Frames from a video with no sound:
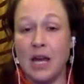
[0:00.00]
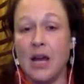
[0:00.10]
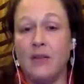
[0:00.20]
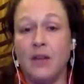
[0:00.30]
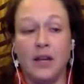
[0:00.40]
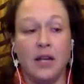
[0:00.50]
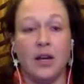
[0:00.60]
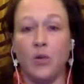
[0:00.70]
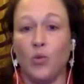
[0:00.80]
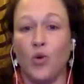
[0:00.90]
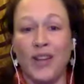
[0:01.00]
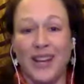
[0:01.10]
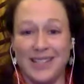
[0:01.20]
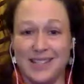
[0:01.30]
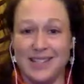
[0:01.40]
And then, you know, we'll
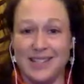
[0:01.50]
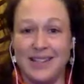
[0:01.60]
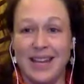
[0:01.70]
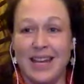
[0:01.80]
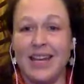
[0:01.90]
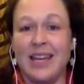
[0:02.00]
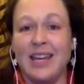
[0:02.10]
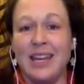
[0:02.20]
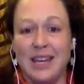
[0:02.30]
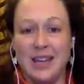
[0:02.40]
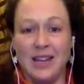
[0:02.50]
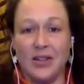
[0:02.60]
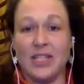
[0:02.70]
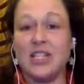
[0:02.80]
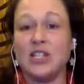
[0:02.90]
get into, like, you know,
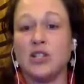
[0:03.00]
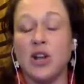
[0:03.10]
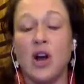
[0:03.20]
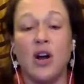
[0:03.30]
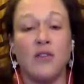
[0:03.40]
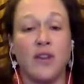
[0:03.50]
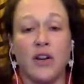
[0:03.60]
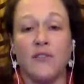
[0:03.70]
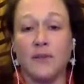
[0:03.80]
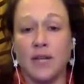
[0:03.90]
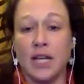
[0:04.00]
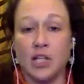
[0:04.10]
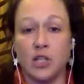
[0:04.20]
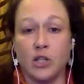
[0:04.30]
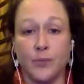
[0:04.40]
this is just all very
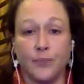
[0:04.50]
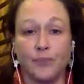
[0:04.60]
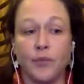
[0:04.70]
foundational.